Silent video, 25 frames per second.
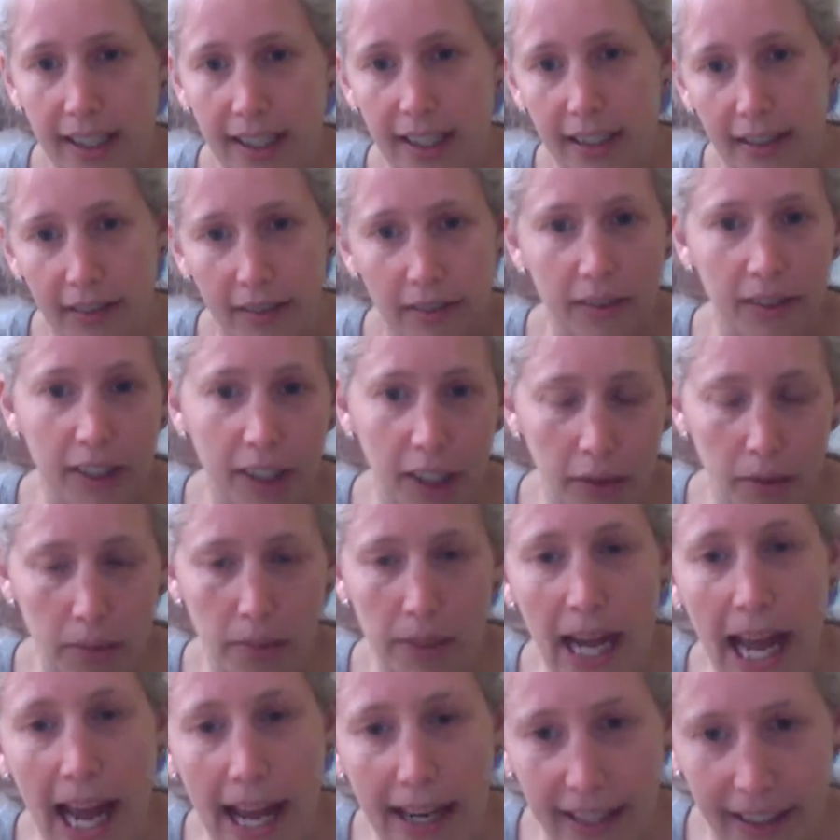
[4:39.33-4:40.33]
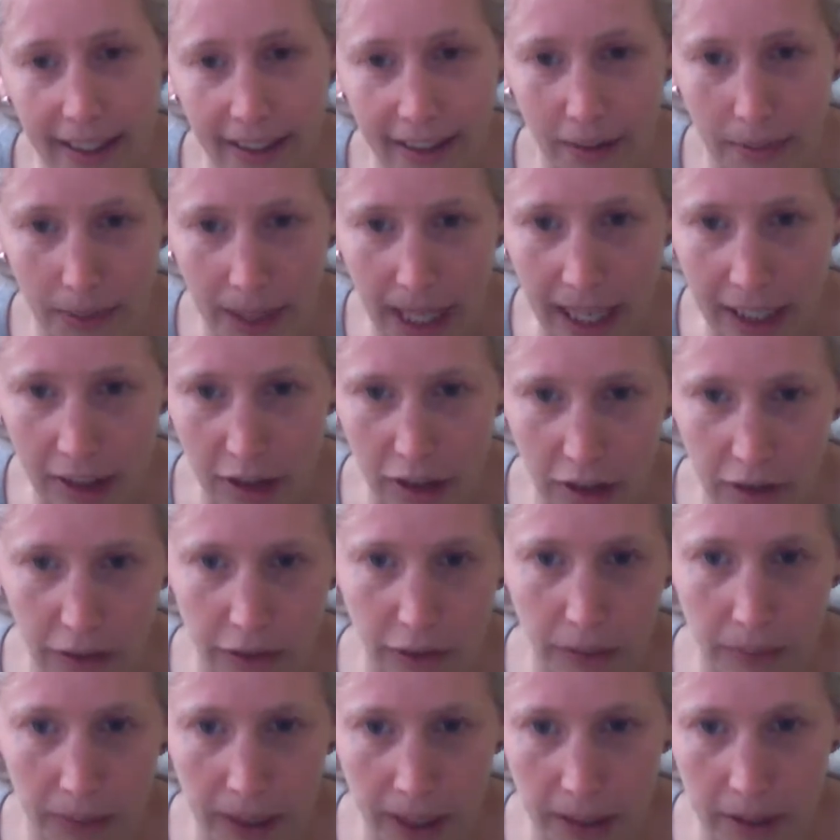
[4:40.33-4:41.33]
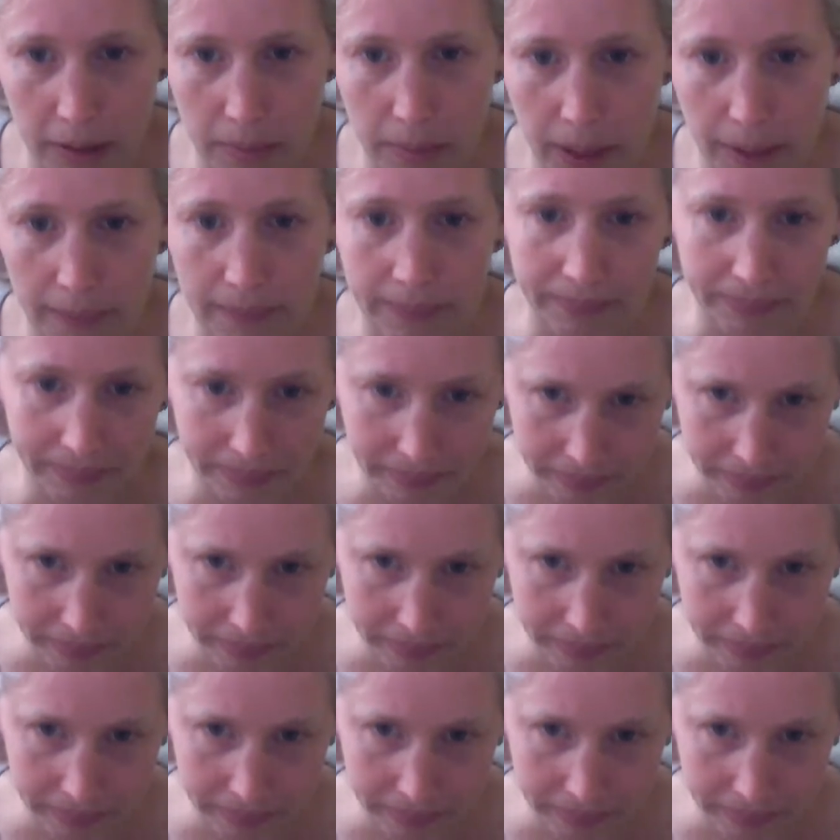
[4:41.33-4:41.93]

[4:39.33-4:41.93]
And, we've been adding a little bit extra for meals. But